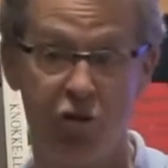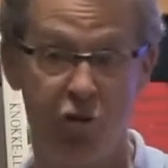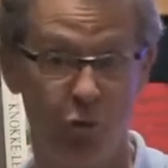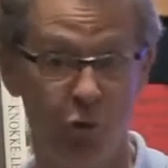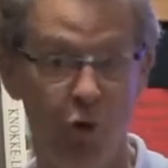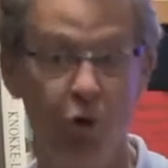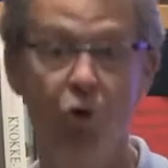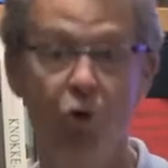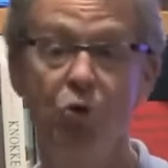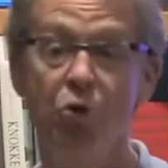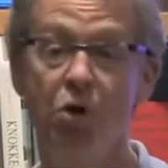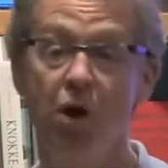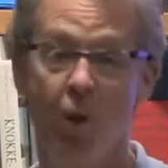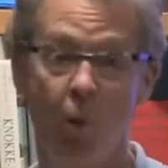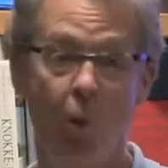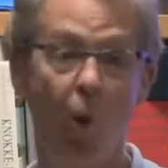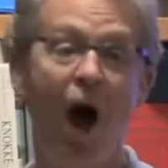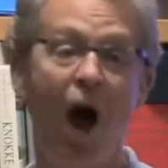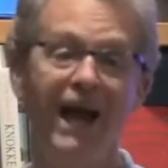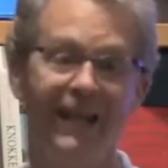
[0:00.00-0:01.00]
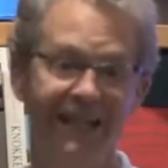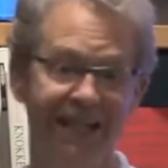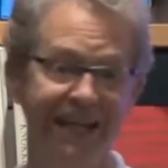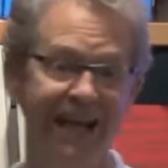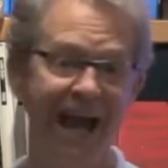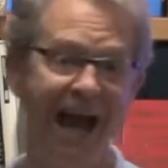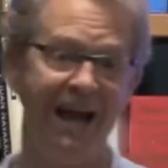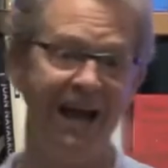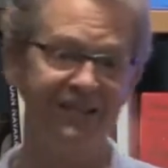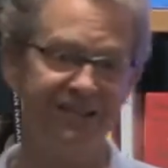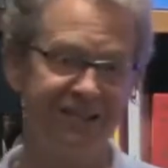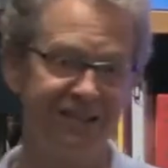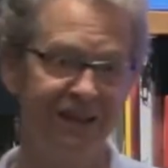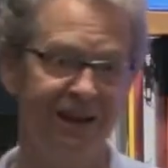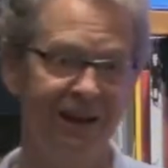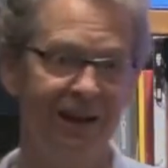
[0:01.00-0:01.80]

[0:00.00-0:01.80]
through YES,